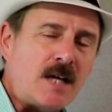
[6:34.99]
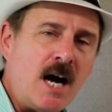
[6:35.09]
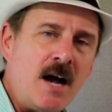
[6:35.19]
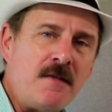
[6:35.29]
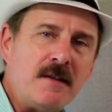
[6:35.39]

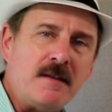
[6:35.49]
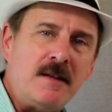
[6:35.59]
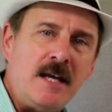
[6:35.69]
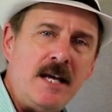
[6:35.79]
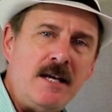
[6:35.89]
uh, the,
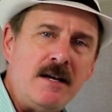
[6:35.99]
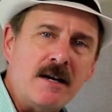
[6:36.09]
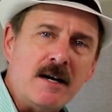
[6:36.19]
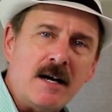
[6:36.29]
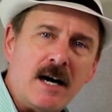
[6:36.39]
the
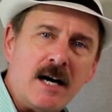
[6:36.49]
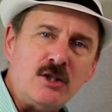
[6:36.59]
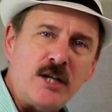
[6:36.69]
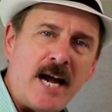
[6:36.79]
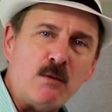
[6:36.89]

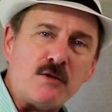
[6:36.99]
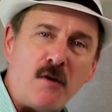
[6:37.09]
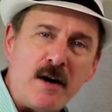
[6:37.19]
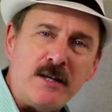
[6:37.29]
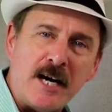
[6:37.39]
uh, Jane was
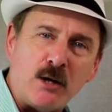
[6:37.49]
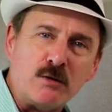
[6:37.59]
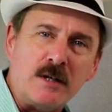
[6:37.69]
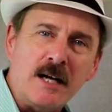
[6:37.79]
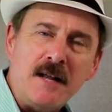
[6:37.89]
very
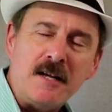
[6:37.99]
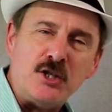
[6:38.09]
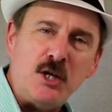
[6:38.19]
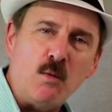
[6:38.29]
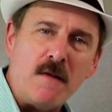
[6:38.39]
tickled
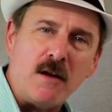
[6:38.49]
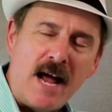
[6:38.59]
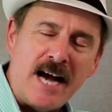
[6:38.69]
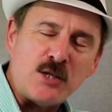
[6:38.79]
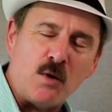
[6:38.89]
that she won the
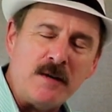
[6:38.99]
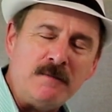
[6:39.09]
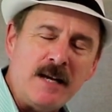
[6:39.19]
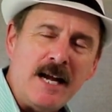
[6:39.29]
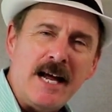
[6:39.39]
last one,
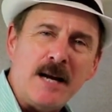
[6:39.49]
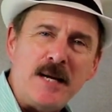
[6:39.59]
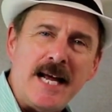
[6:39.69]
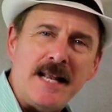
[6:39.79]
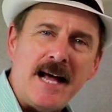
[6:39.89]
and
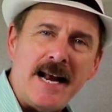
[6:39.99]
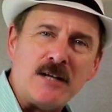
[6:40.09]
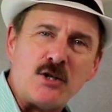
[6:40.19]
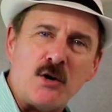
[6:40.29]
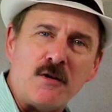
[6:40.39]
I'll be getting that
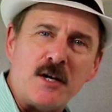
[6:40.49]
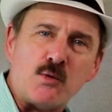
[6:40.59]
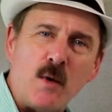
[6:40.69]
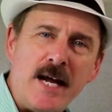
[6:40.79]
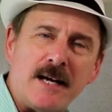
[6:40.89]
out to her
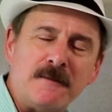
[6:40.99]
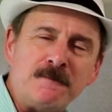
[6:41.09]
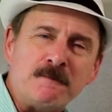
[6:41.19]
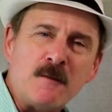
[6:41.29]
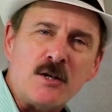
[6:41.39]
this week.
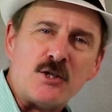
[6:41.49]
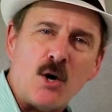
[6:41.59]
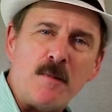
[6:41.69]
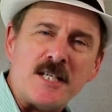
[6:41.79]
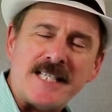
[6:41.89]

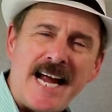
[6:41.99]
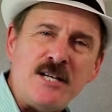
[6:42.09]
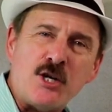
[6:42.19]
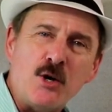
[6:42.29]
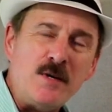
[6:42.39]
So, but
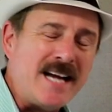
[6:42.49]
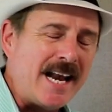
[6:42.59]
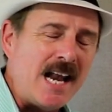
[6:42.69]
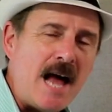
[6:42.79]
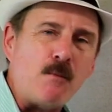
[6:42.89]
stay tuned.
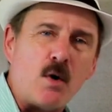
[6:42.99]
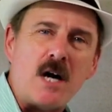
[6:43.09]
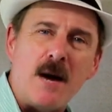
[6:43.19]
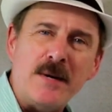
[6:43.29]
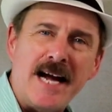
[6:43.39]
Got a lot
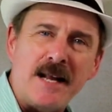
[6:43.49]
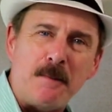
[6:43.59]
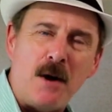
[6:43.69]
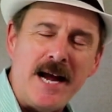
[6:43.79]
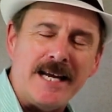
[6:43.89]
more coming
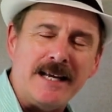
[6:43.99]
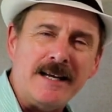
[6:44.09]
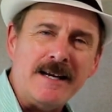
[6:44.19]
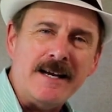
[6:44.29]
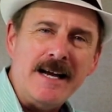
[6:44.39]
down the pipe,
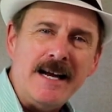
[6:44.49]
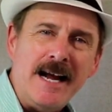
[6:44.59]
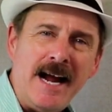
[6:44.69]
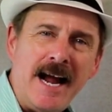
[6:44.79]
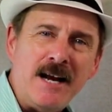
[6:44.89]

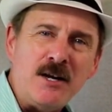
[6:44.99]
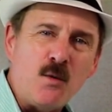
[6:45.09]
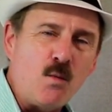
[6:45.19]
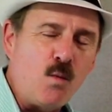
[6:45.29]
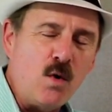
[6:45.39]
and
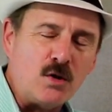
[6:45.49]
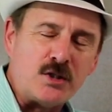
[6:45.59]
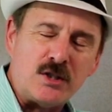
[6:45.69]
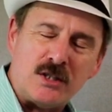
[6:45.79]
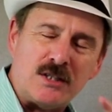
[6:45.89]

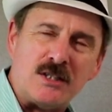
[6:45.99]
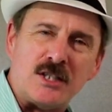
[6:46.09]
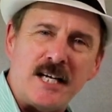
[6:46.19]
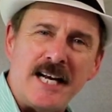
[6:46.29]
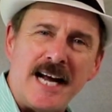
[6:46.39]
we'll
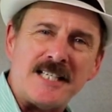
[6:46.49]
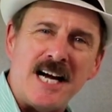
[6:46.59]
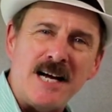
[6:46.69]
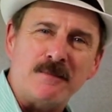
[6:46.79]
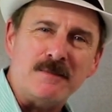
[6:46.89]
see you next
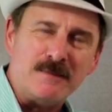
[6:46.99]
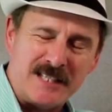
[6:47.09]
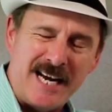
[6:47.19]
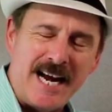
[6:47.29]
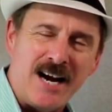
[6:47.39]
time.
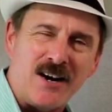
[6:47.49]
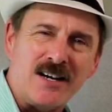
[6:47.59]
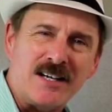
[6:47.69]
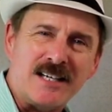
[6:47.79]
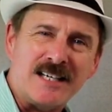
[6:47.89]
Take care.